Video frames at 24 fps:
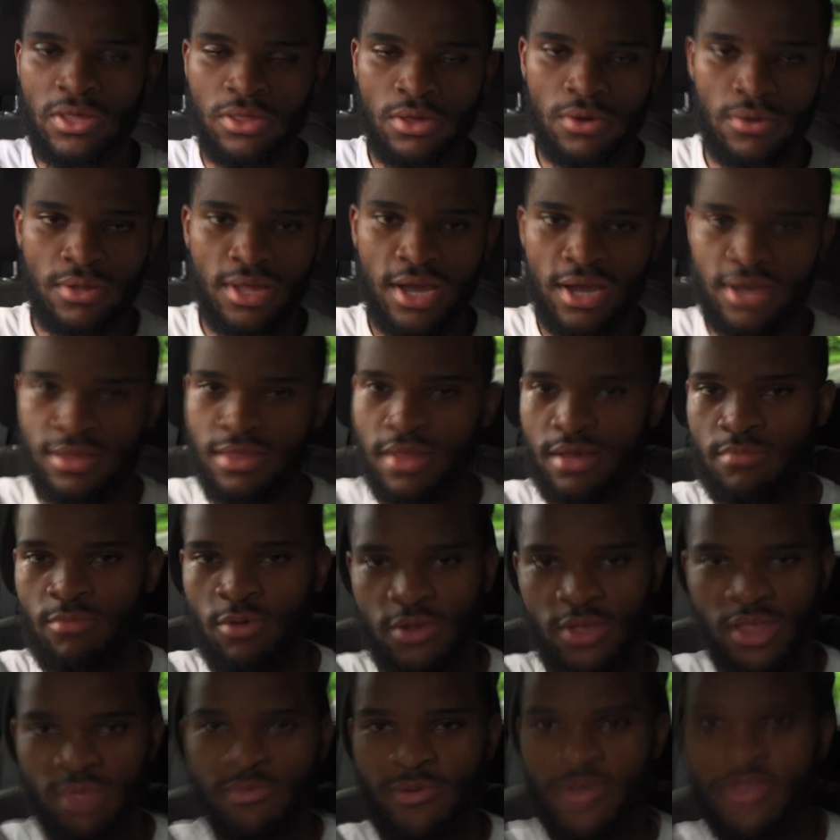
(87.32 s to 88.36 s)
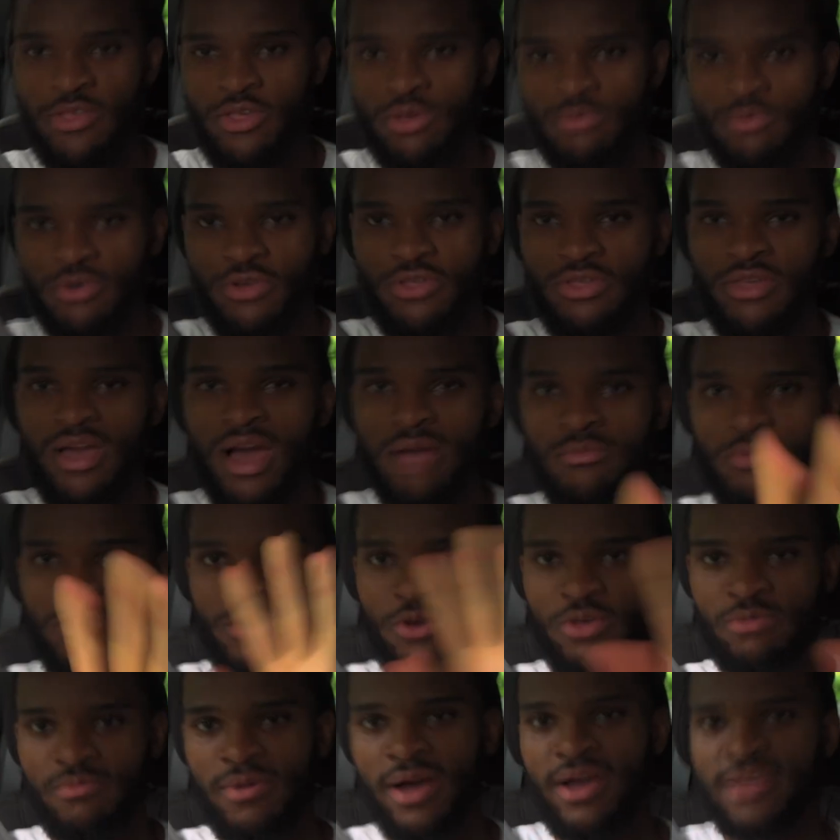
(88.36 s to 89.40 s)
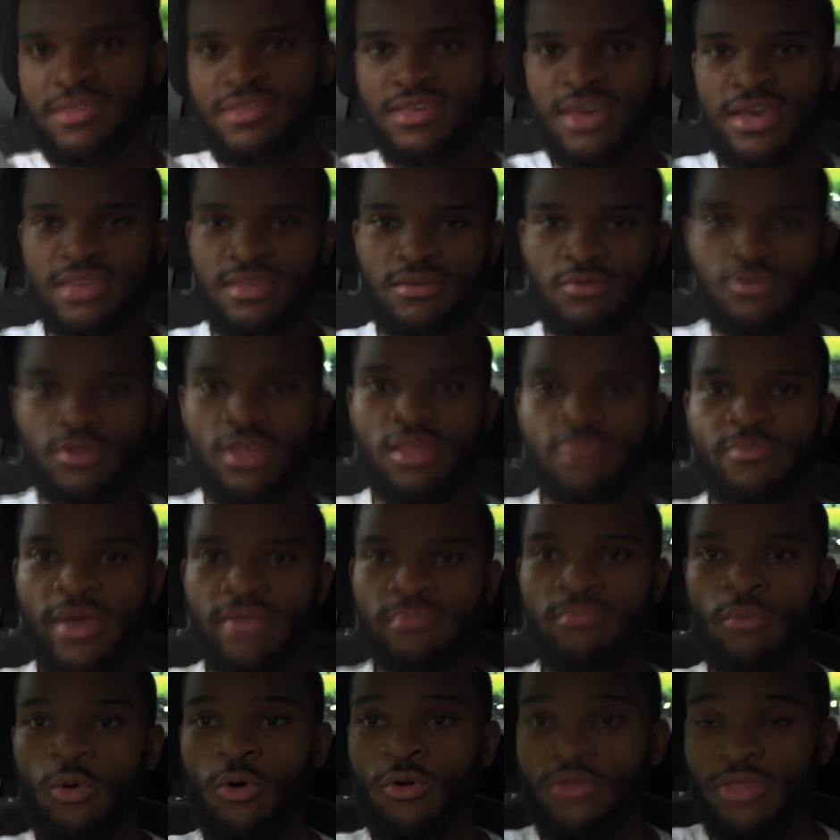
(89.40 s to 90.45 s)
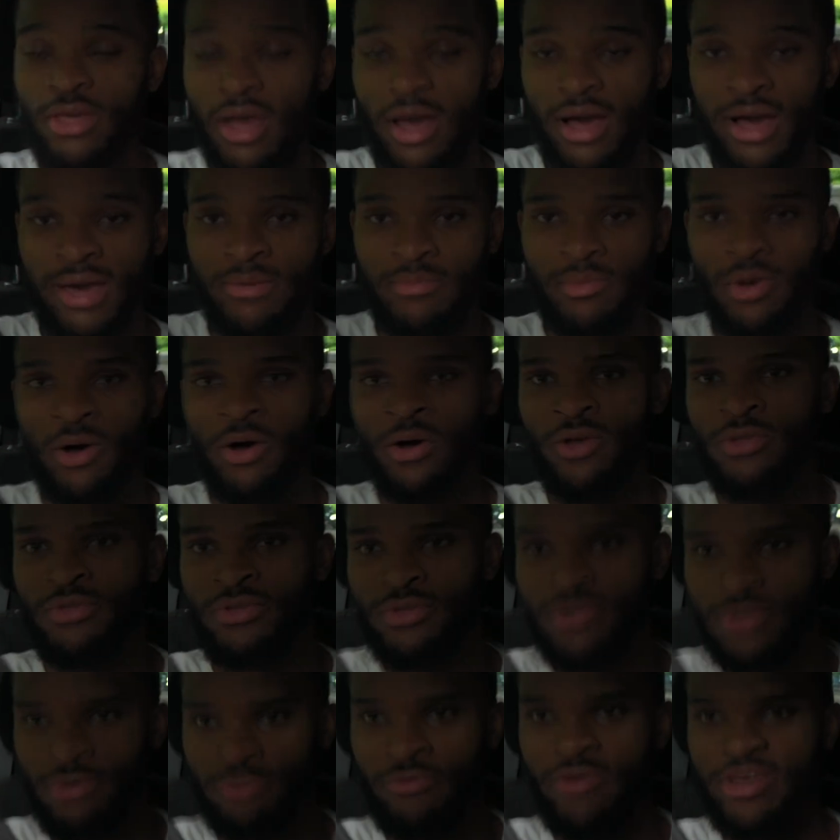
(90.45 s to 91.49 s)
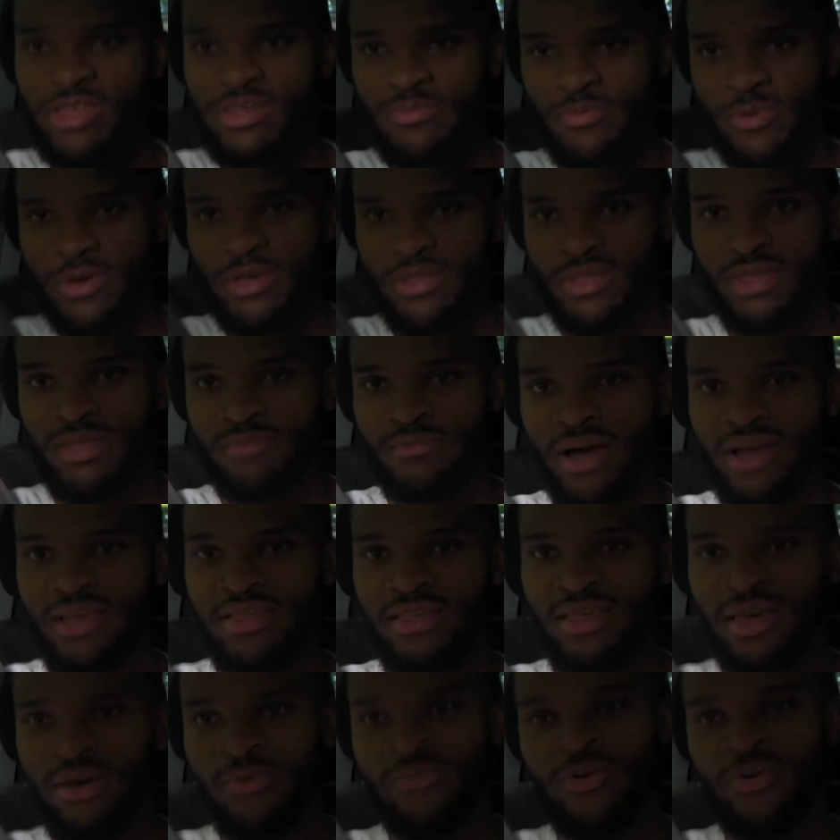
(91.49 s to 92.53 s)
like I said, I'm not going to spend too much time on those mindsets. I'm going to spend more time on the rich person's mindset,